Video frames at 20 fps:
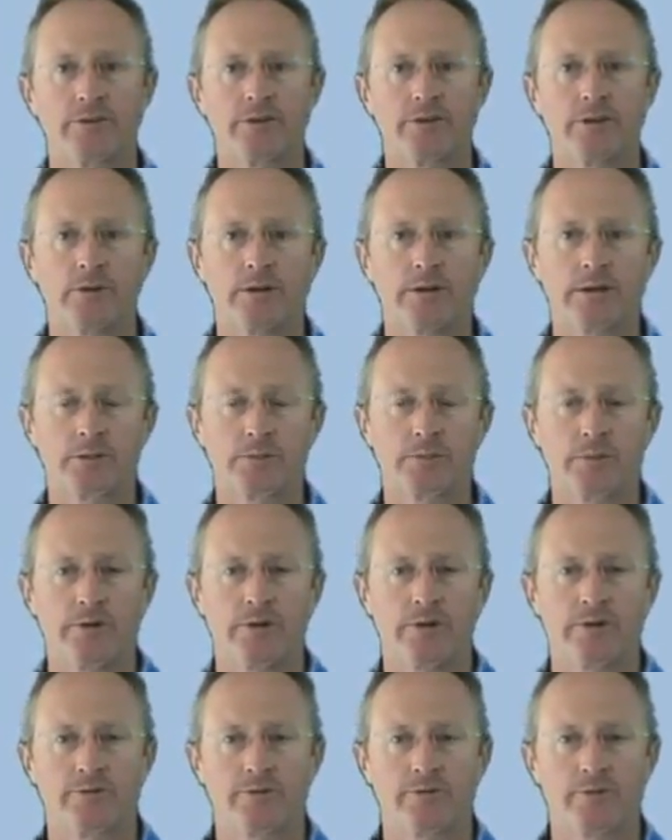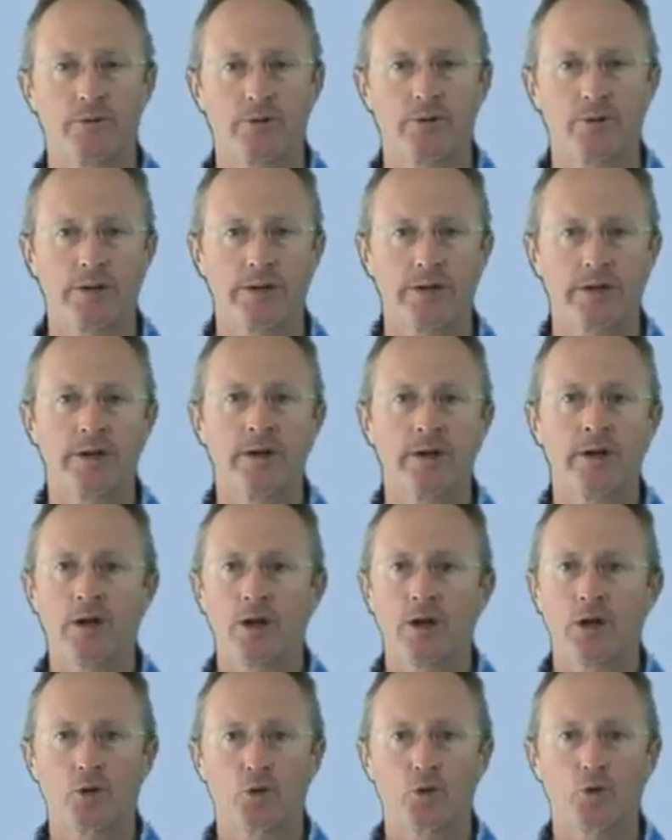that you experience from doing
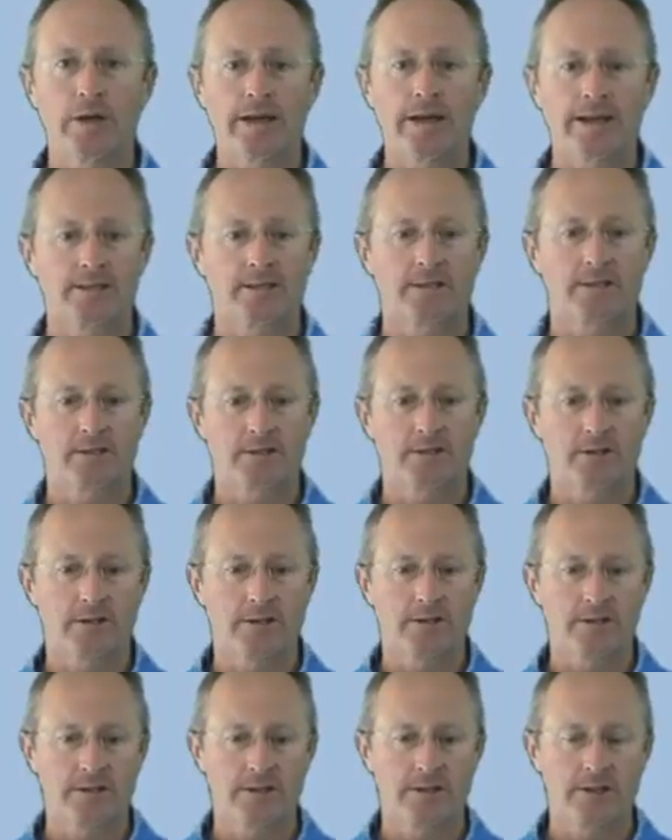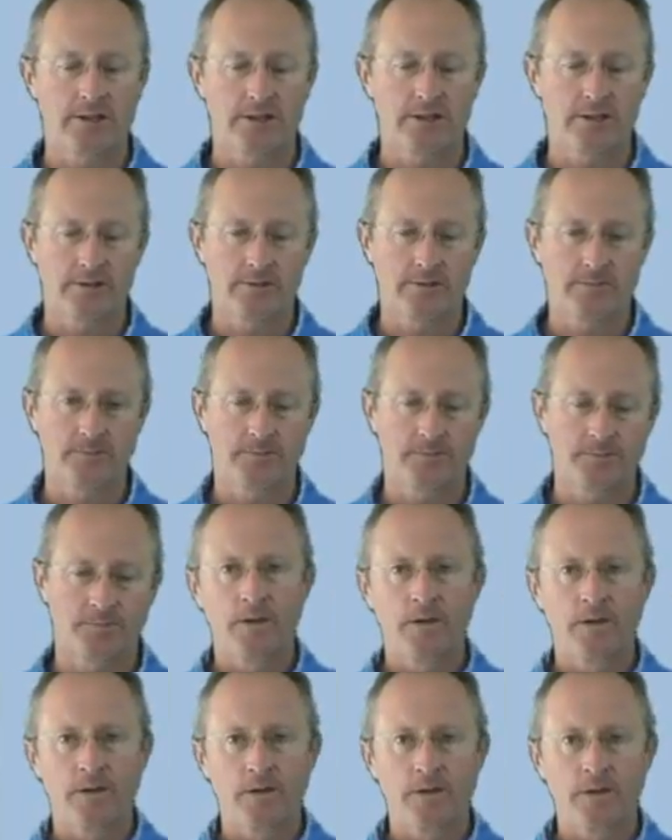a good exercise session.
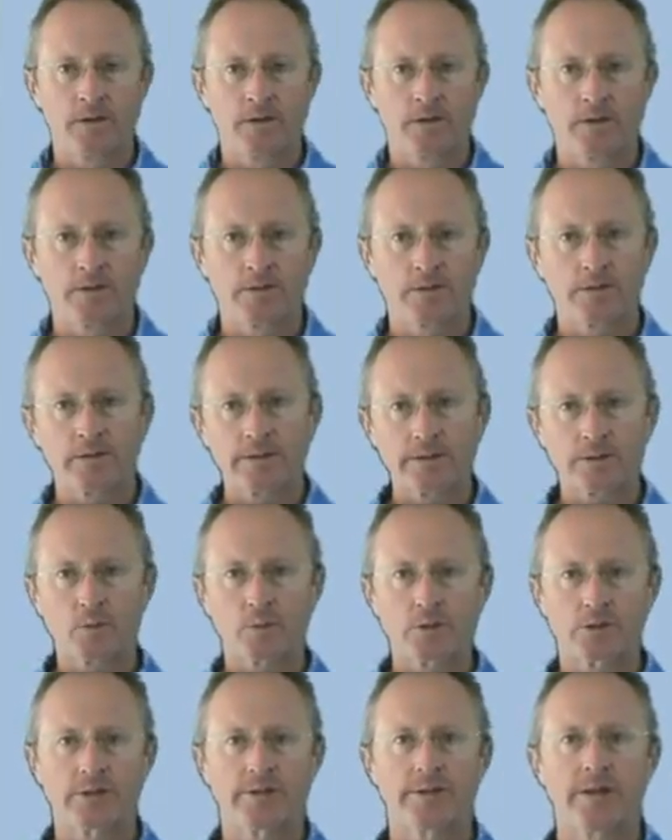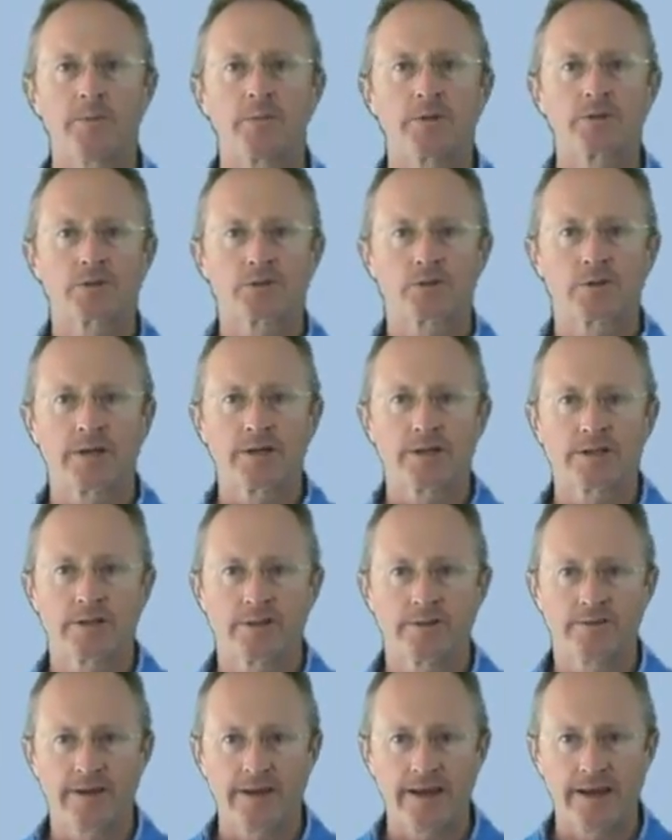So let's watch a demonstration
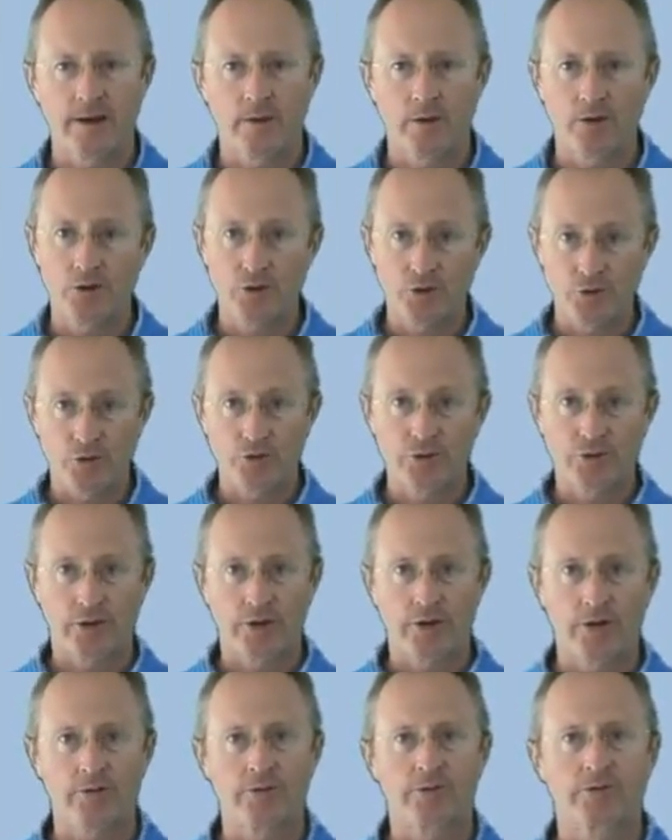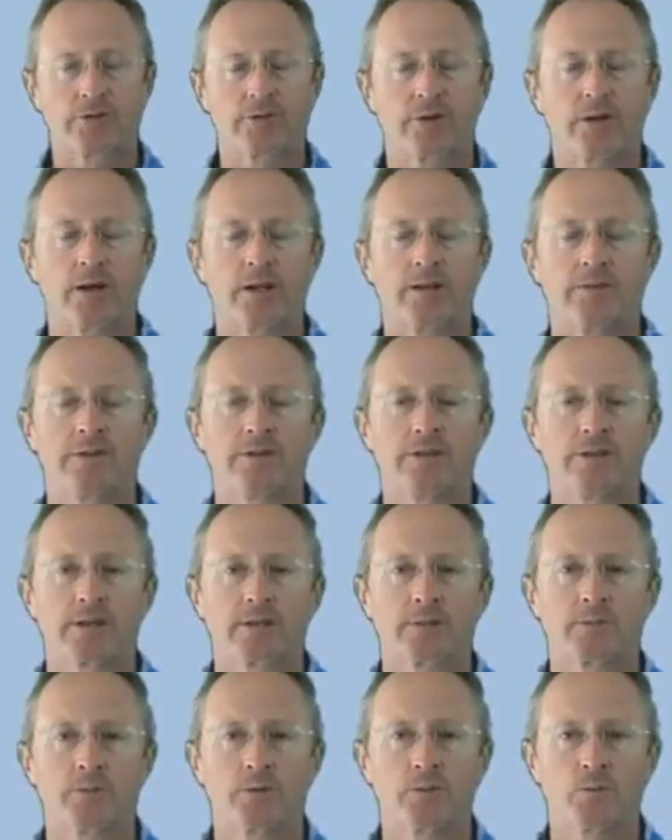of how a NeuTone style of
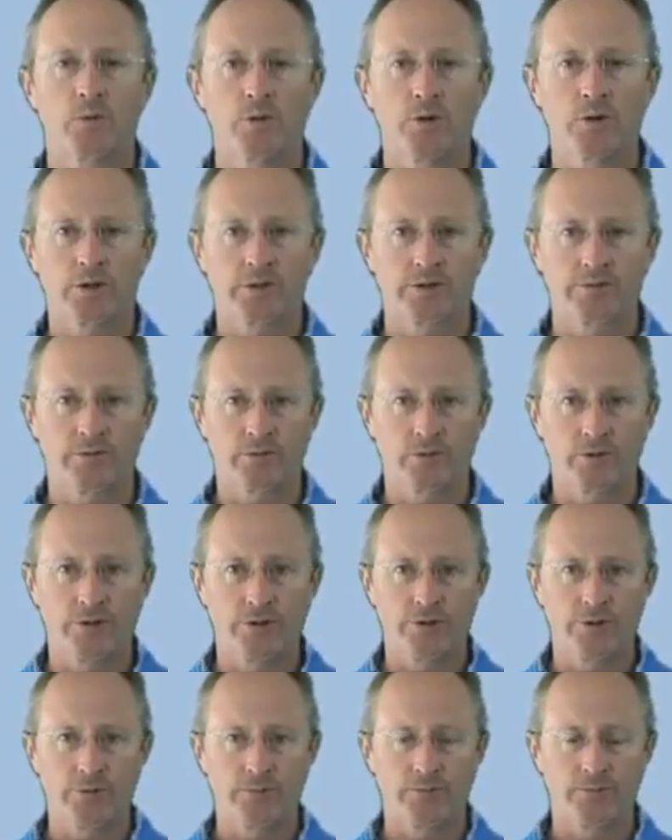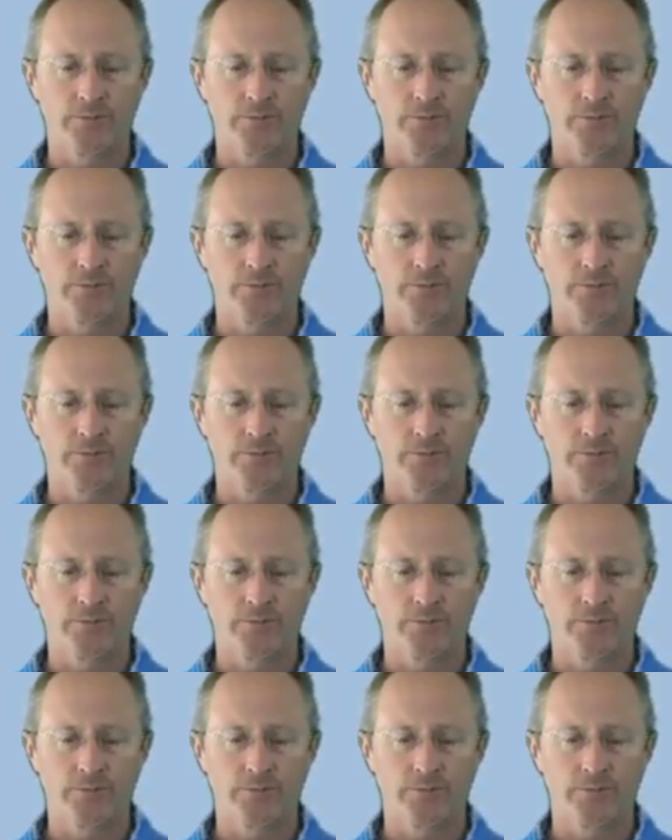adjustment works for you.